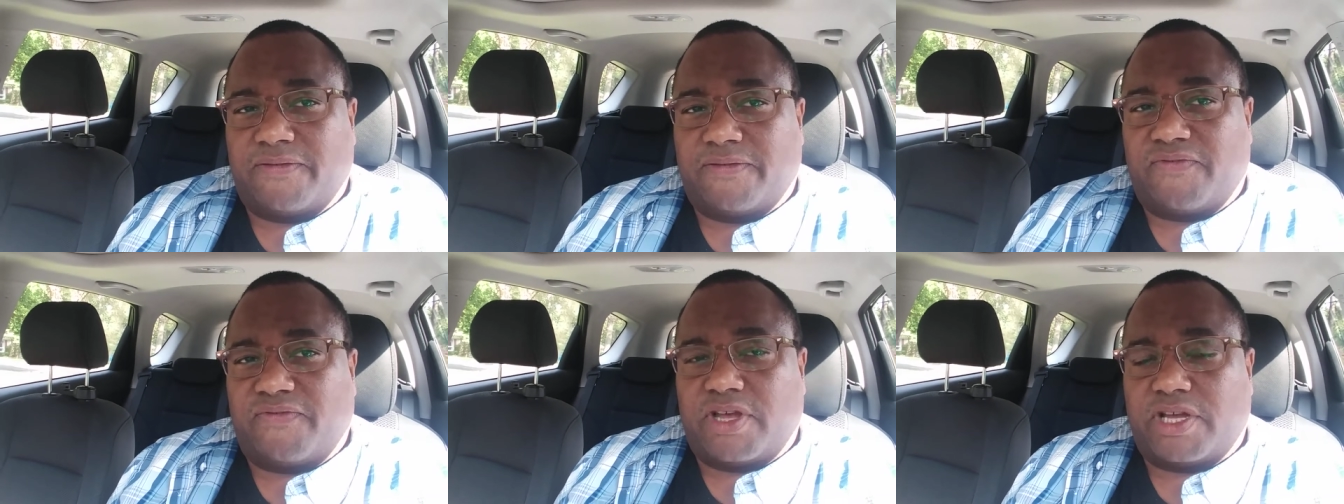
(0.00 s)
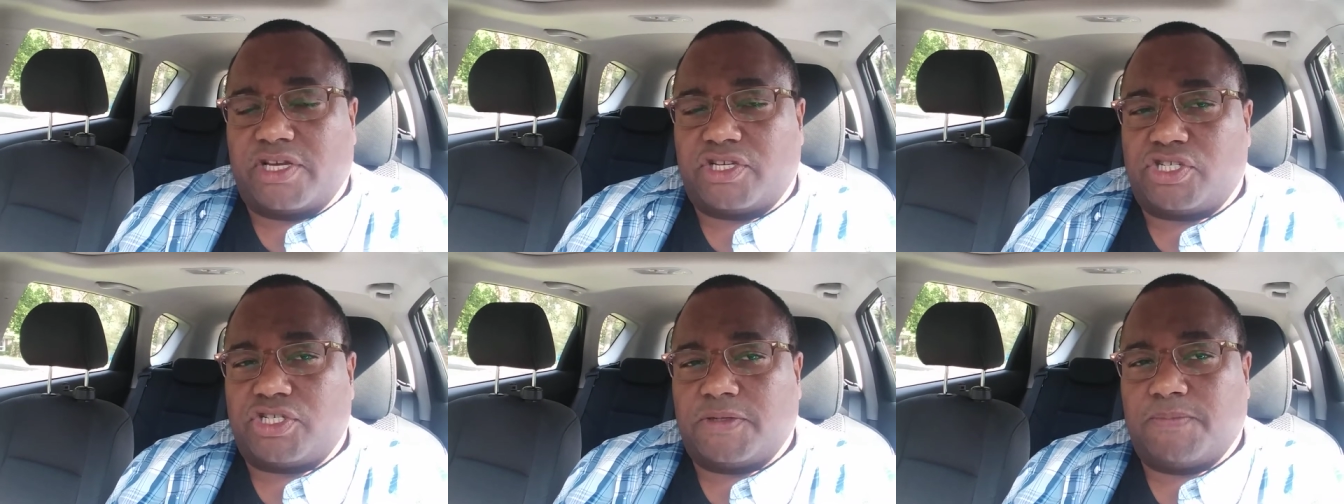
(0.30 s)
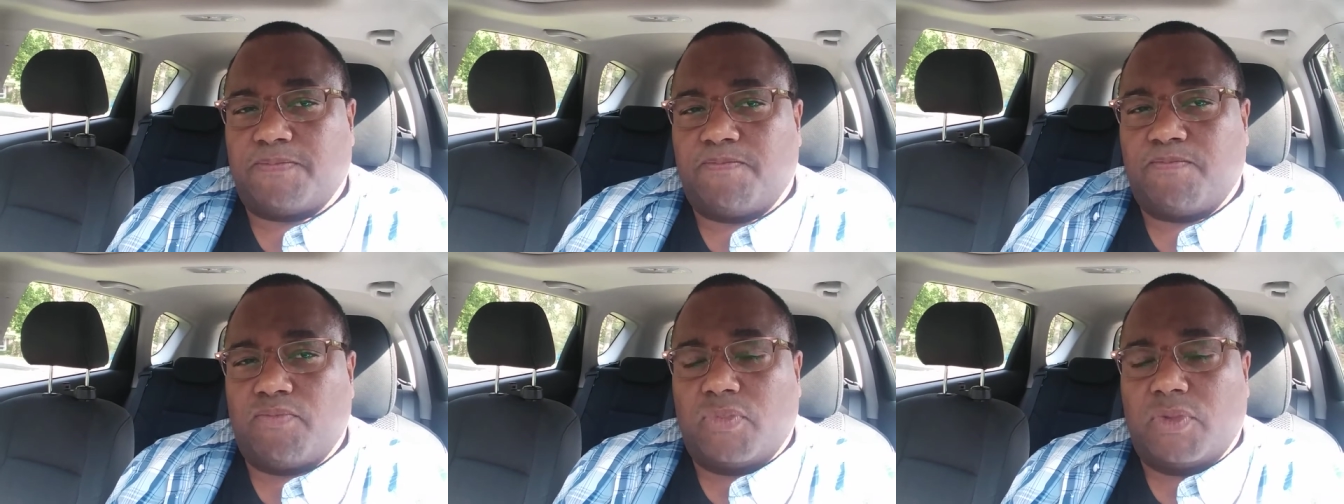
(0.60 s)
fish.
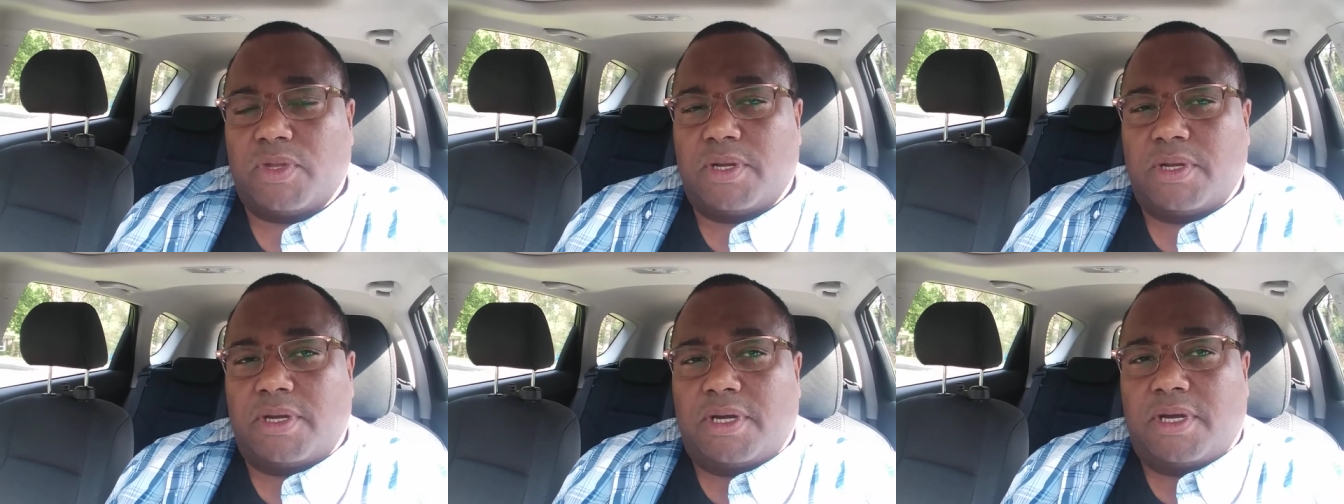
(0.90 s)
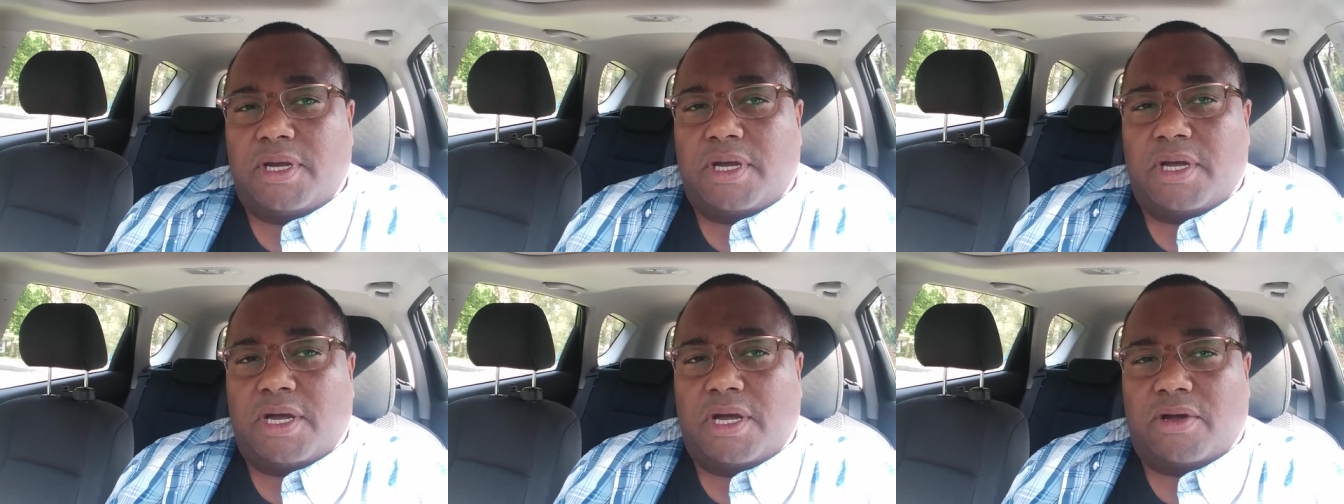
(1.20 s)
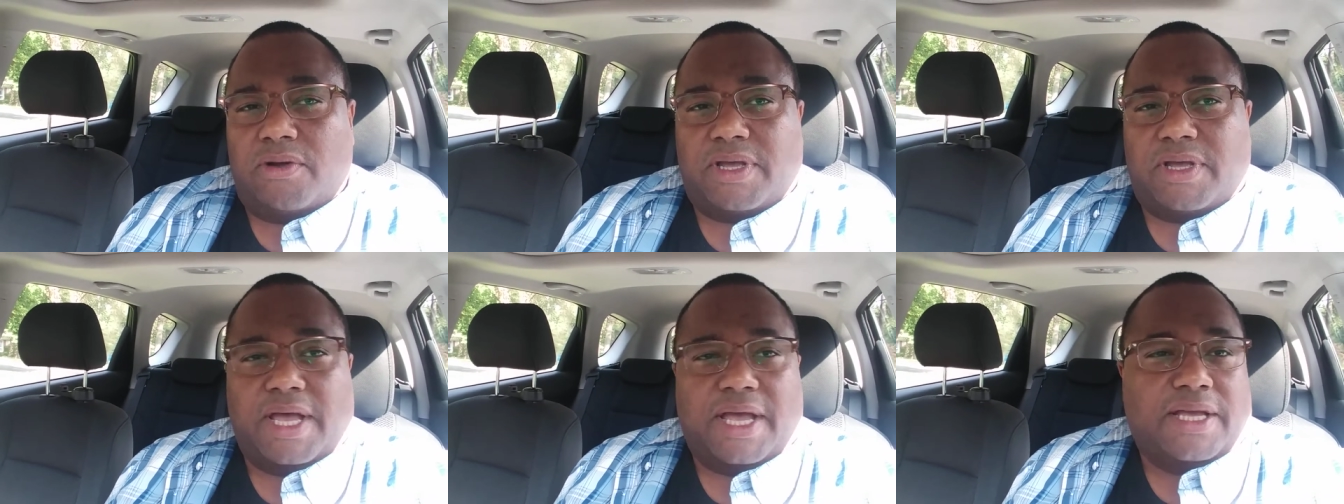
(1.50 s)

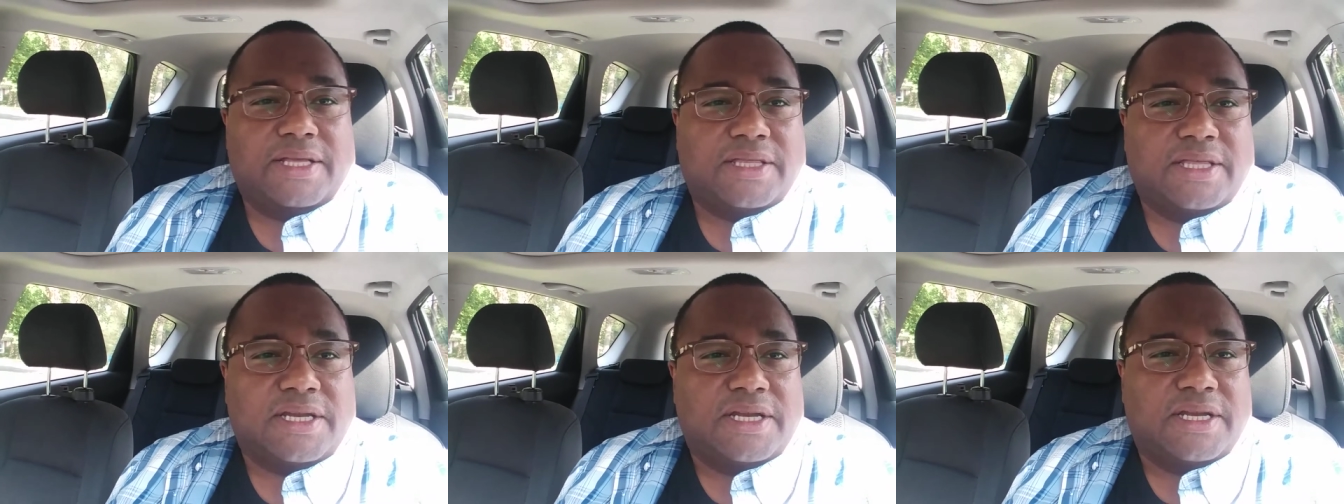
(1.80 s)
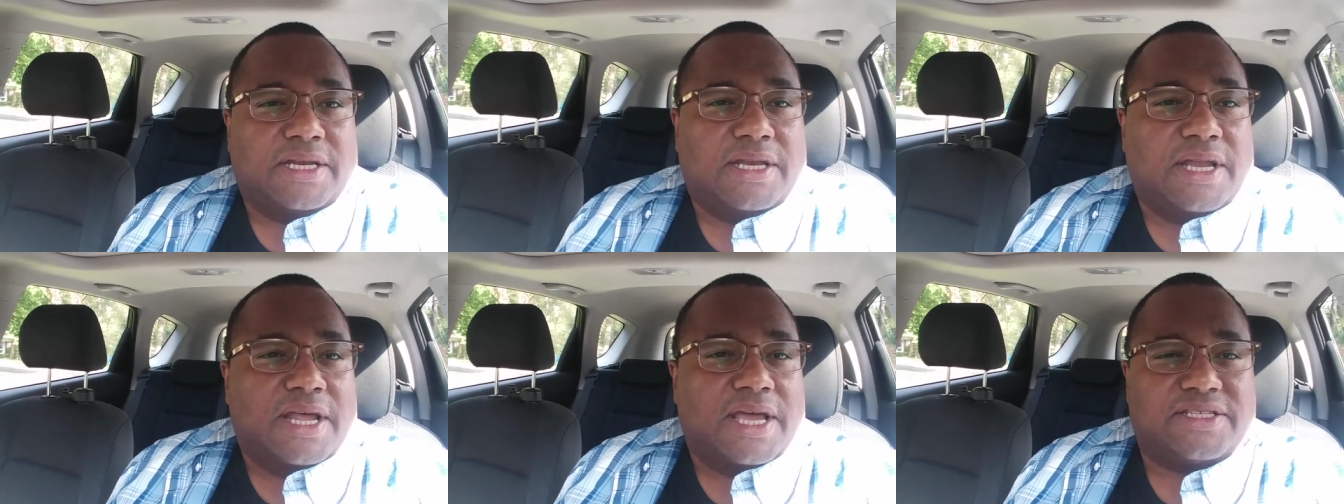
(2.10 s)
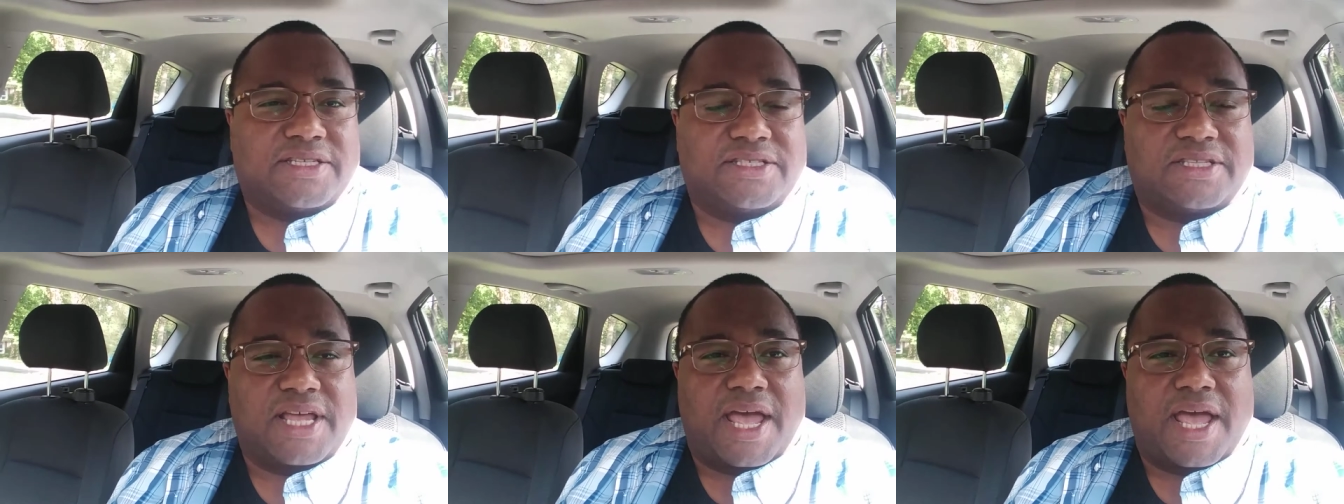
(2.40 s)
Okay, then the
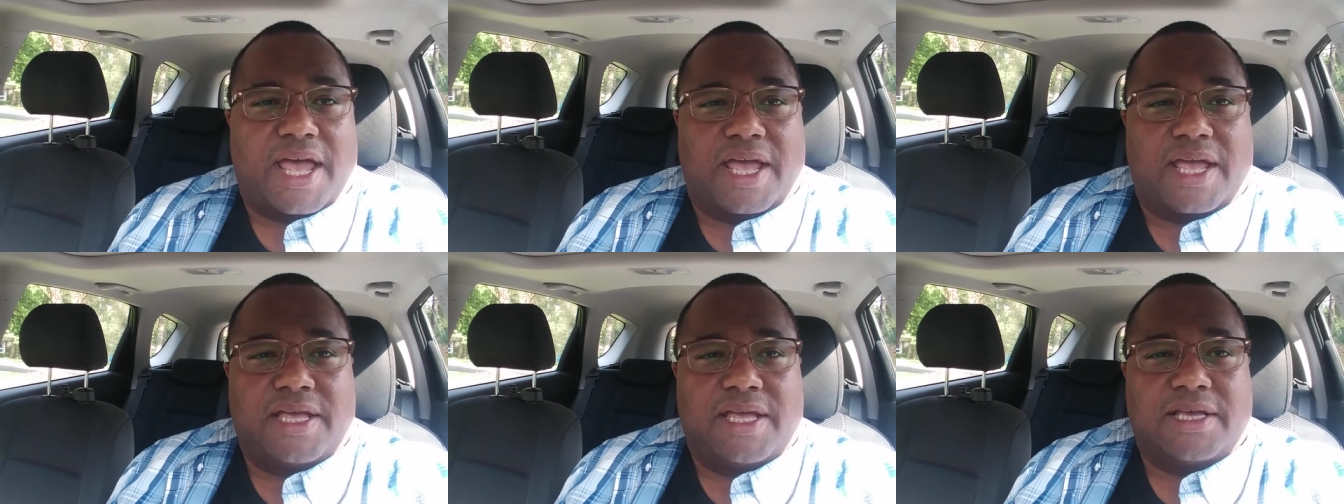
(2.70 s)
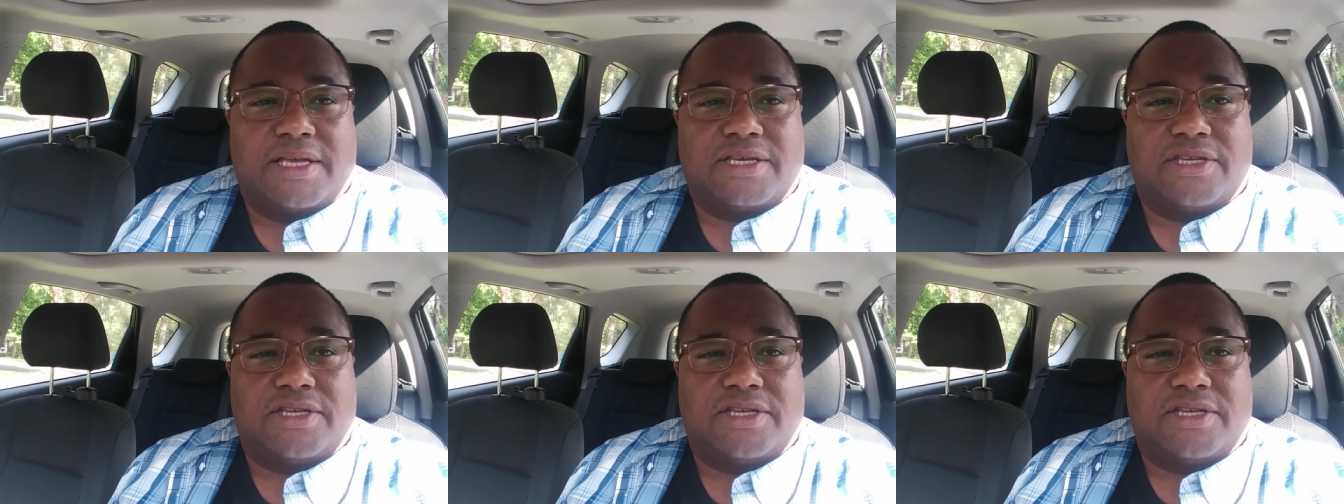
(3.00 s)
next day,